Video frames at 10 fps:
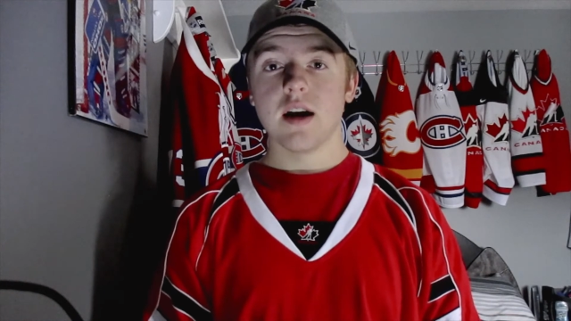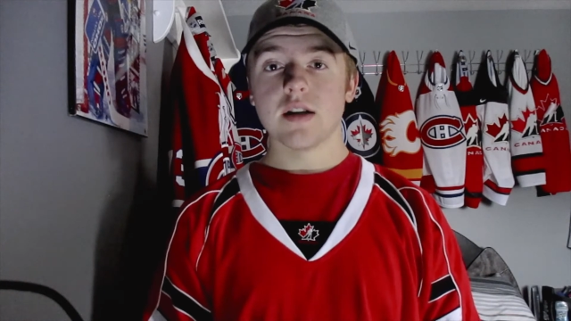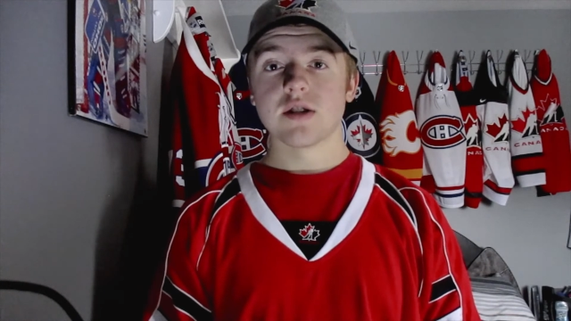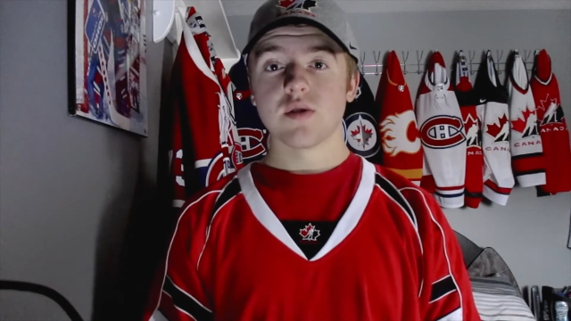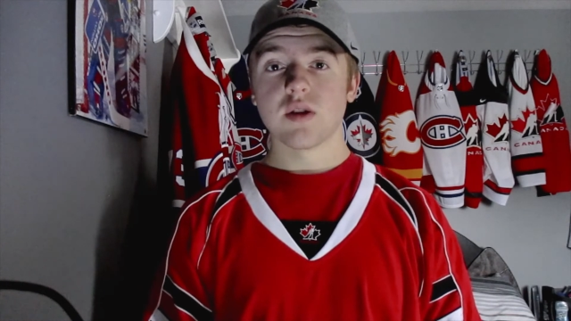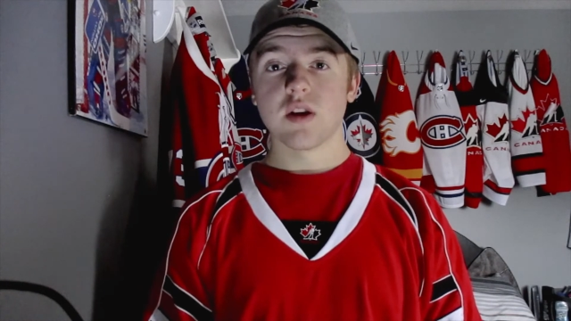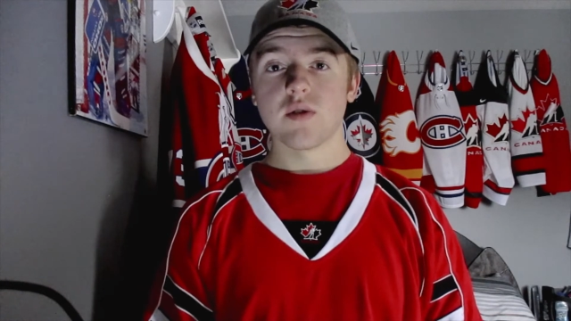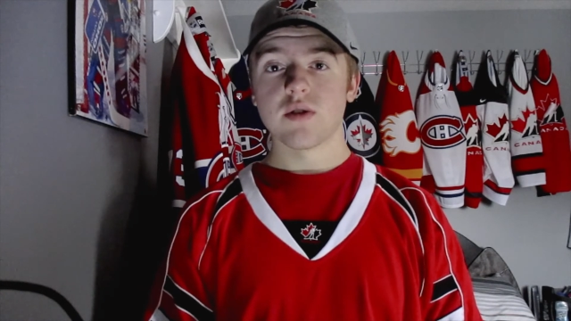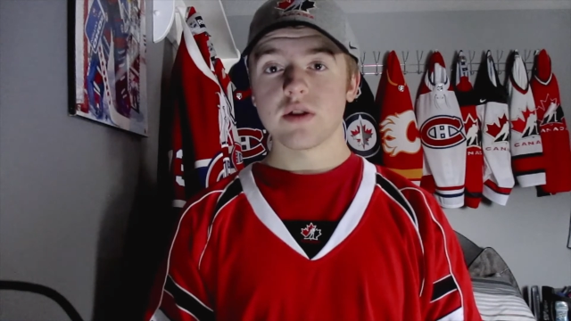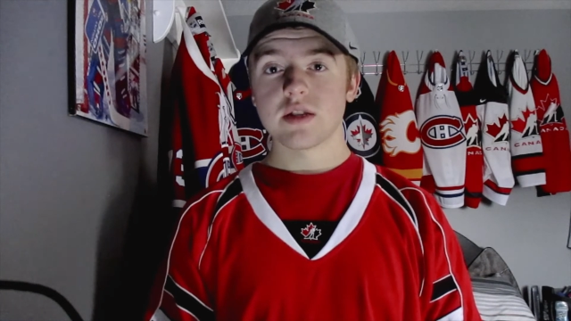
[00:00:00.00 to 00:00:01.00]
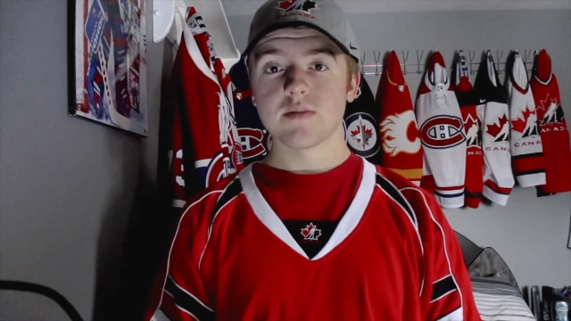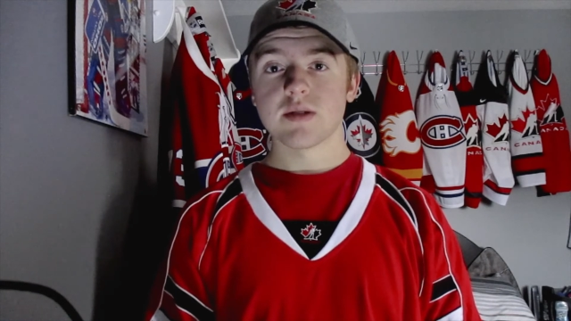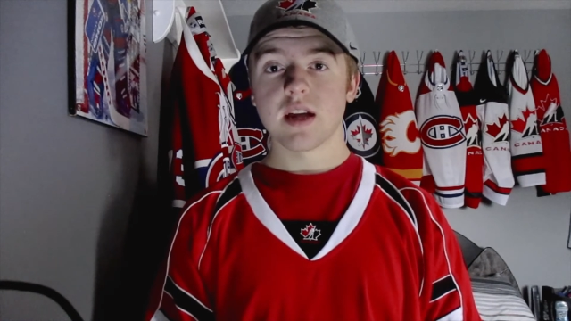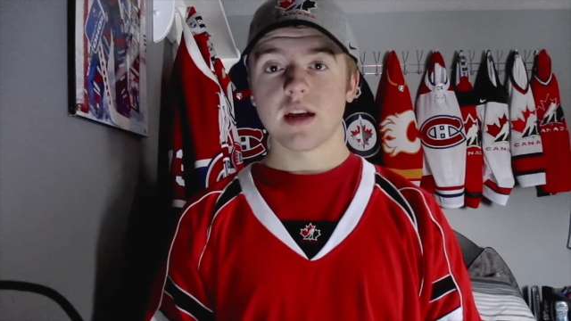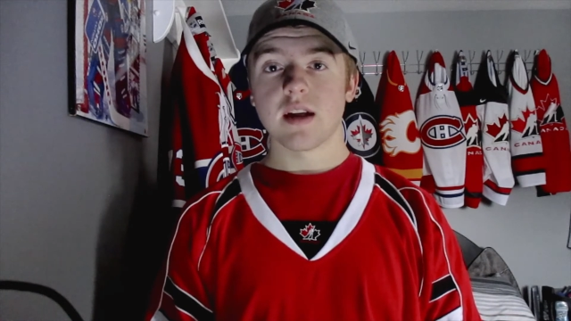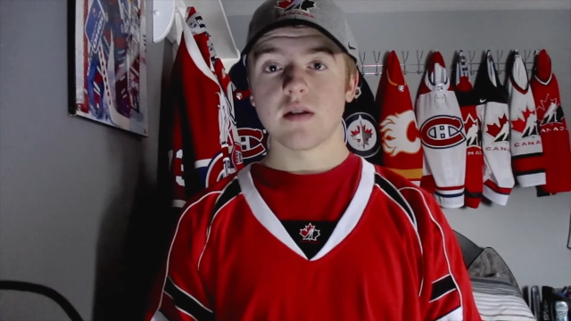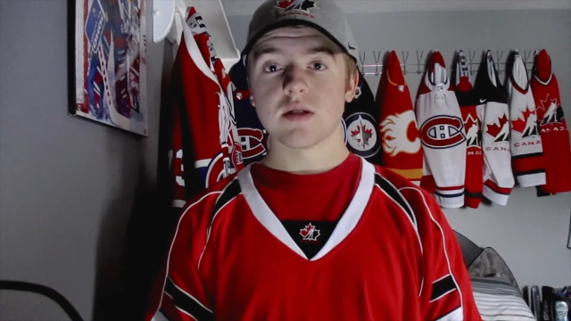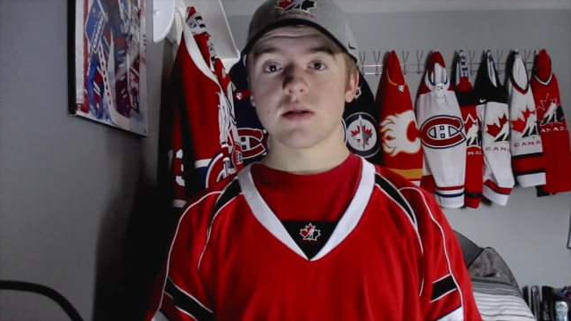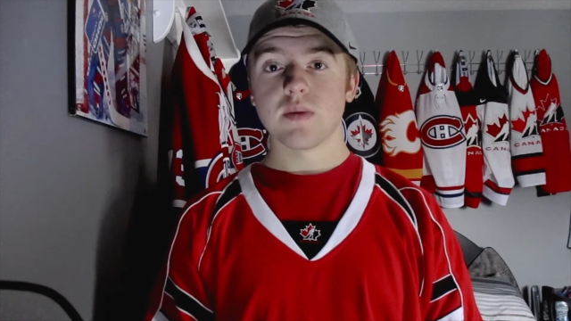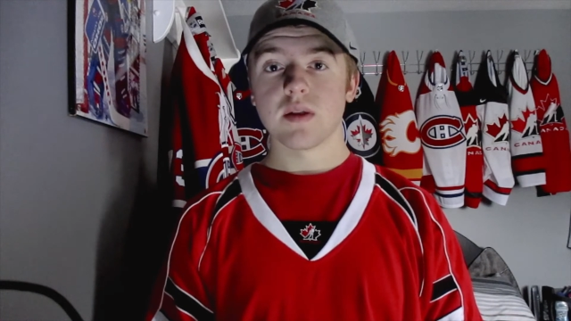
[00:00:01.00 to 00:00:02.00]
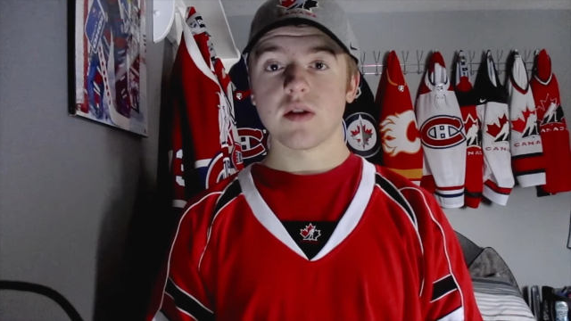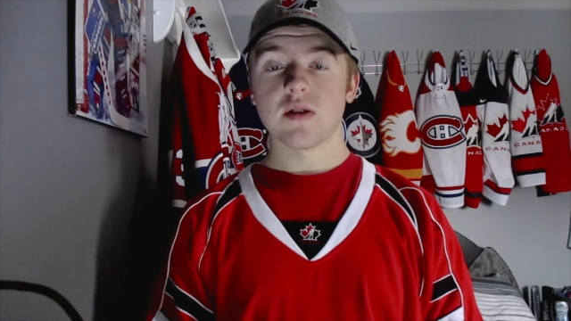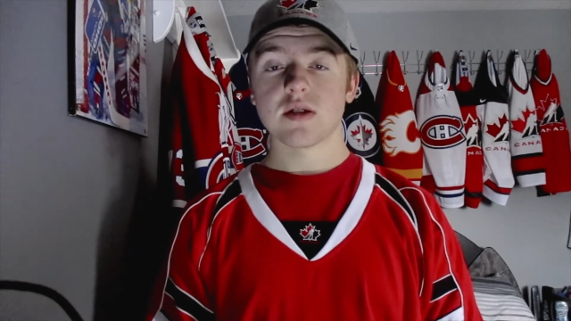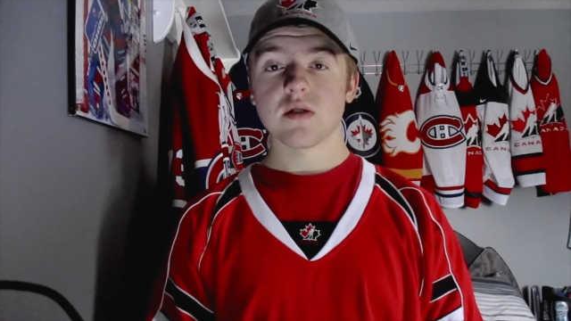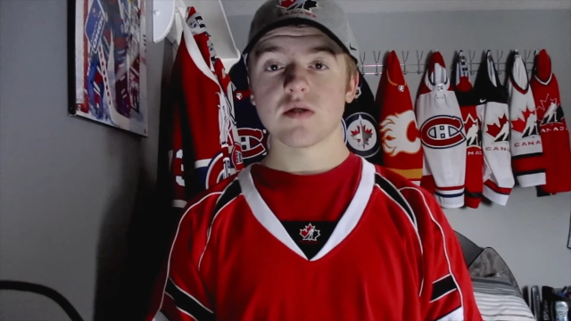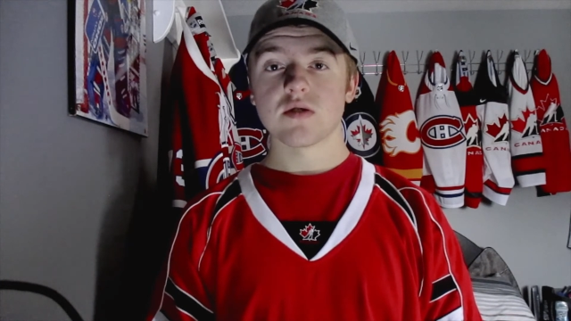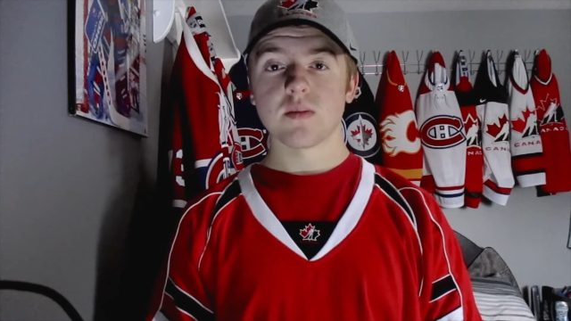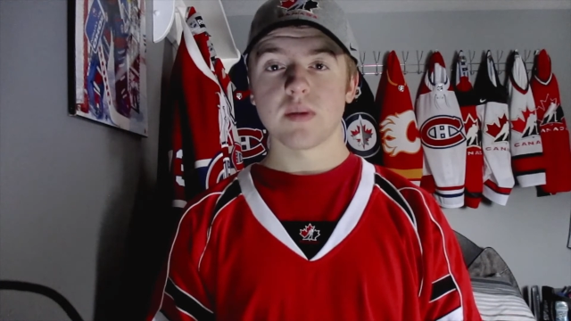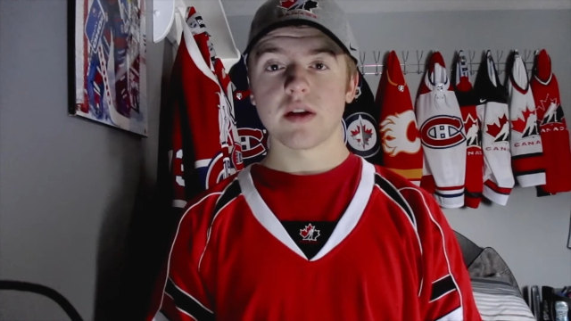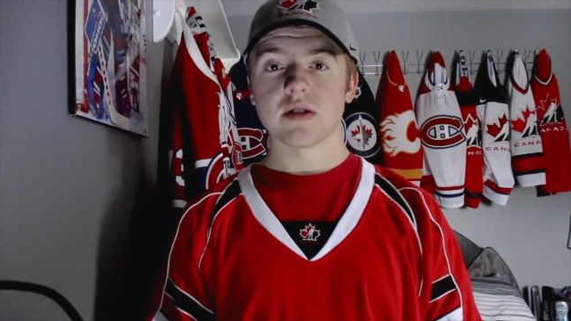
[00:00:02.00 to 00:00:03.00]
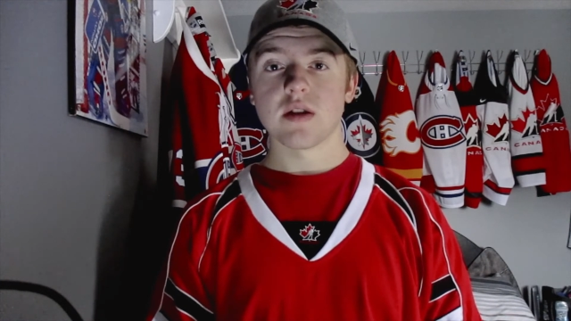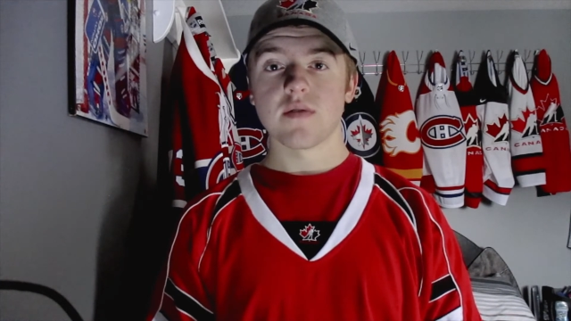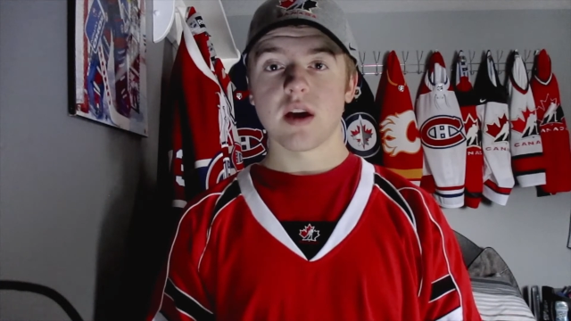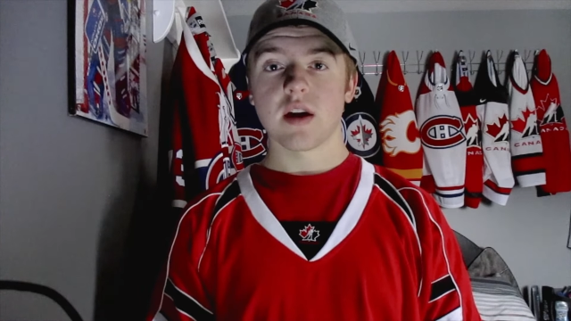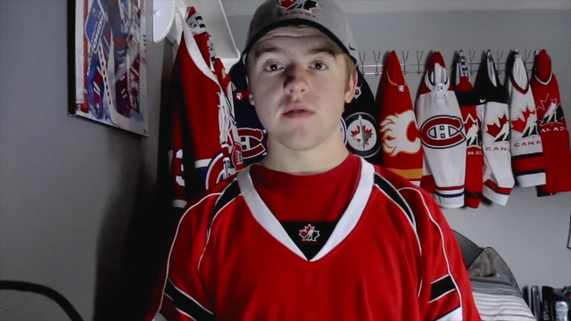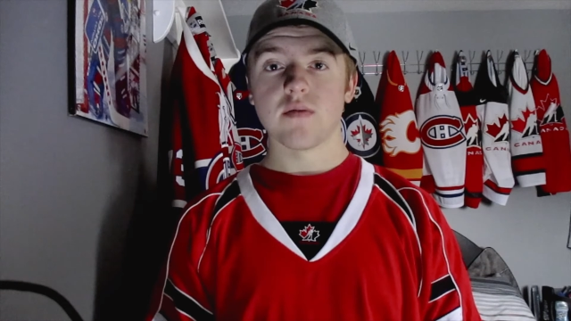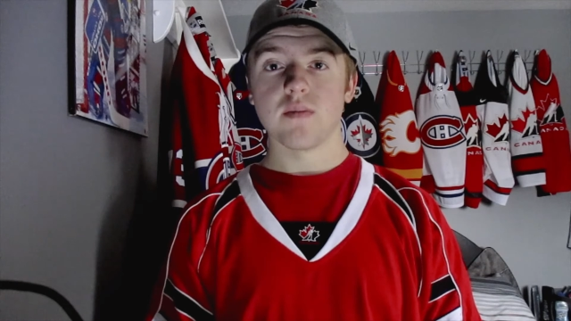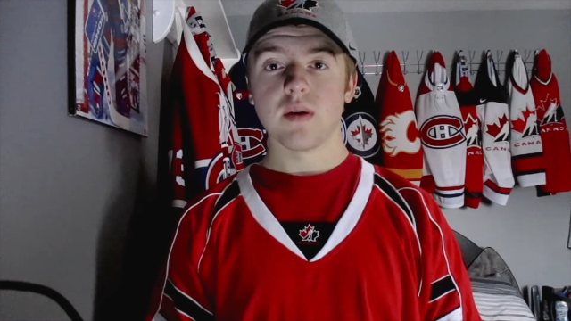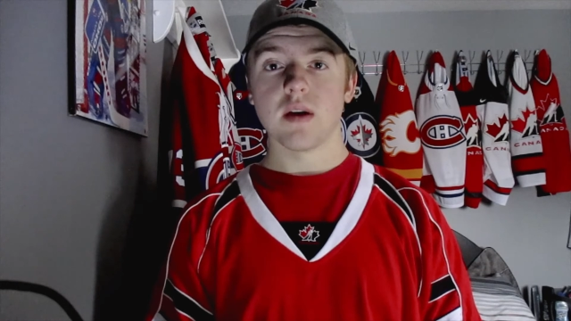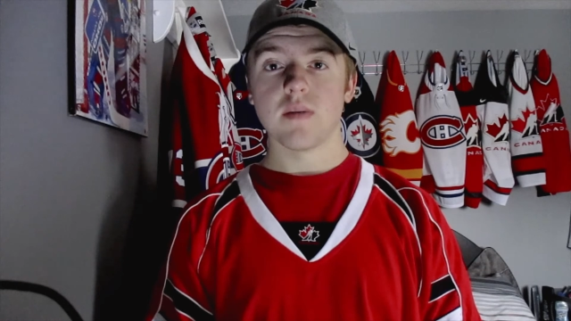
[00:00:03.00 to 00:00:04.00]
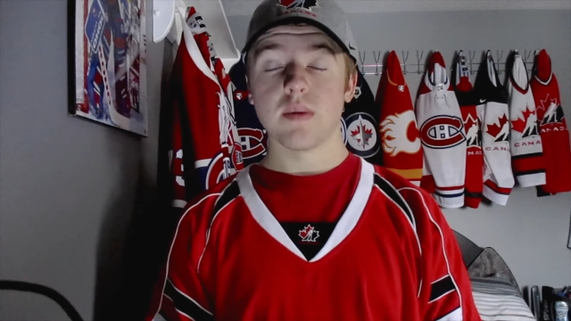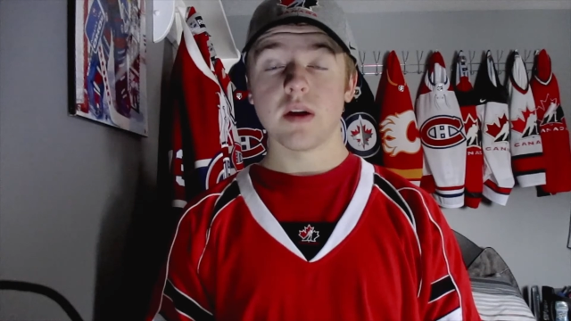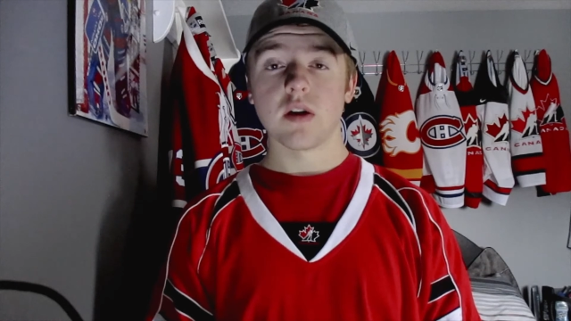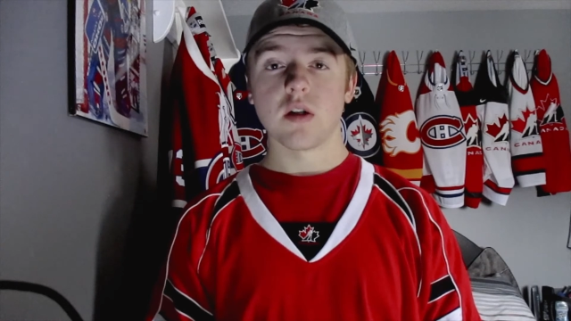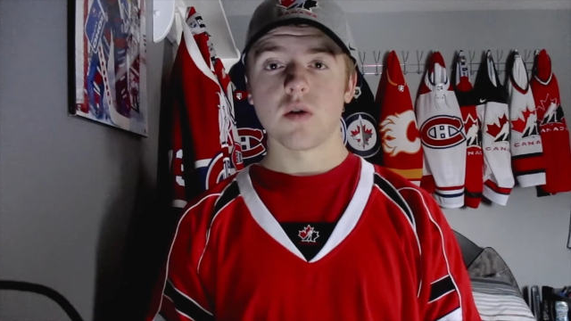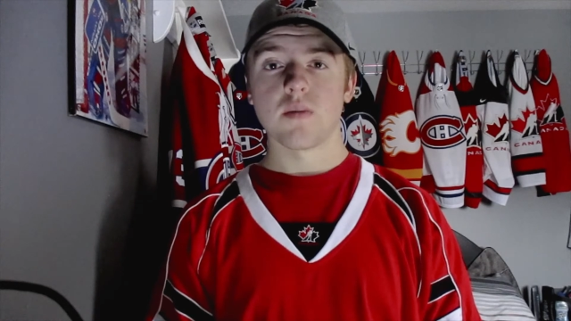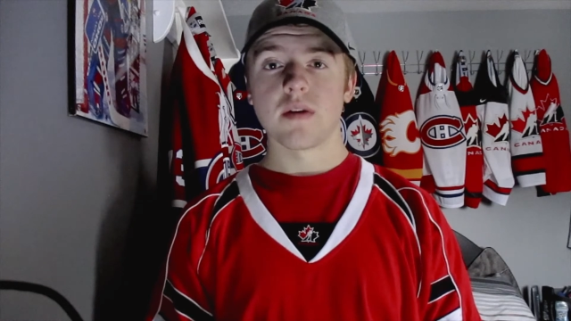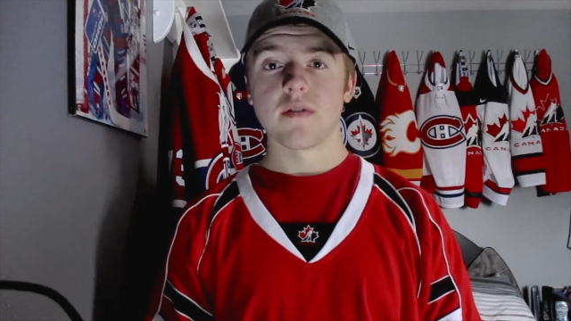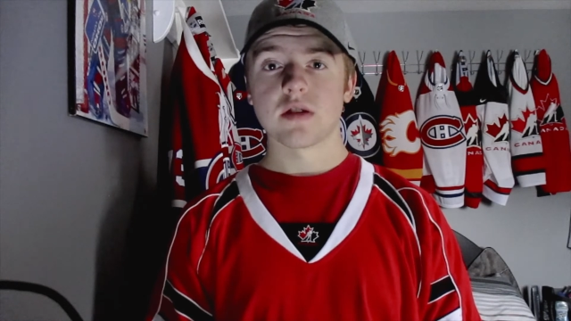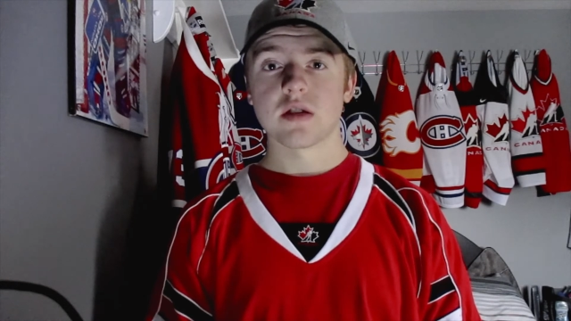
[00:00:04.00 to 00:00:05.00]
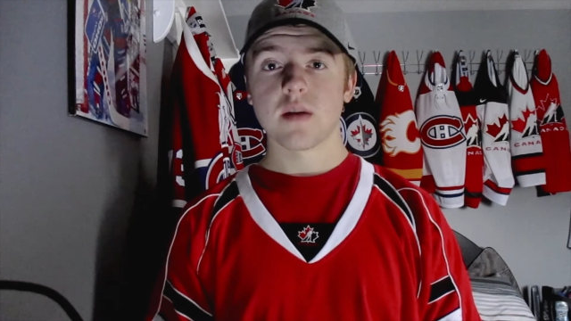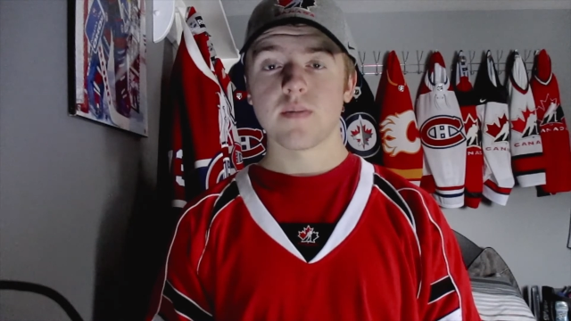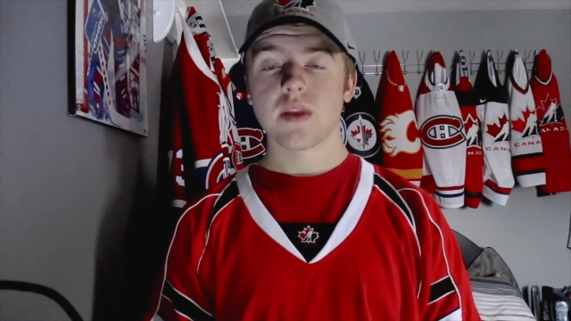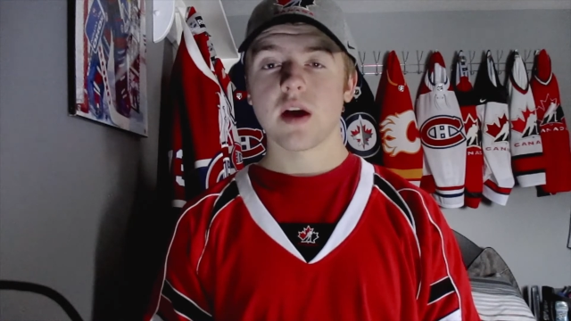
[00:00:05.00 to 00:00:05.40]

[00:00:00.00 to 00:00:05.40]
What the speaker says: So, there is some standouts, but there is also some players that have kind of been on a little bit of a slump.